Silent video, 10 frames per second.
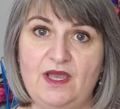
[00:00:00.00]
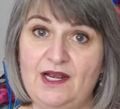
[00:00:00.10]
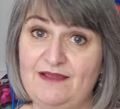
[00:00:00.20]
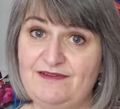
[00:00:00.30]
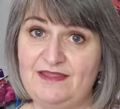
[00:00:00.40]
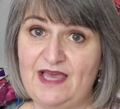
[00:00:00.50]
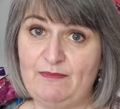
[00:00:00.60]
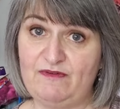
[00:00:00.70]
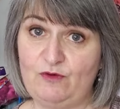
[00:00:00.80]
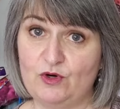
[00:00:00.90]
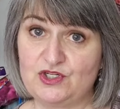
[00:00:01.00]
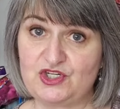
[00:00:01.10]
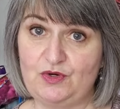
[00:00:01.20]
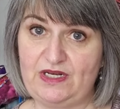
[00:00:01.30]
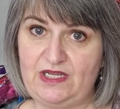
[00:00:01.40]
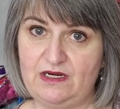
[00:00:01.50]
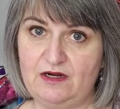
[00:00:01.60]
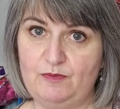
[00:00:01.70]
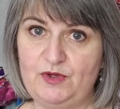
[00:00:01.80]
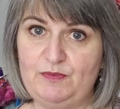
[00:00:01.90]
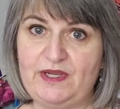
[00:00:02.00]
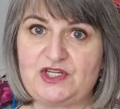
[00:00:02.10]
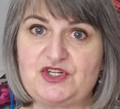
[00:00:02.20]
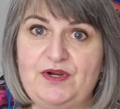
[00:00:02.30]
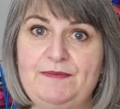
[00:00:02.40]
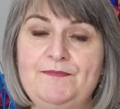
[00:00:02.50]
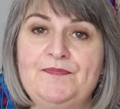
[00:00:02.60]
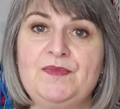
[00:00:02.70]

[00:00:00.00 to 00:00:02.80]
and I've knit that before and showed it here. I'll put a picture in.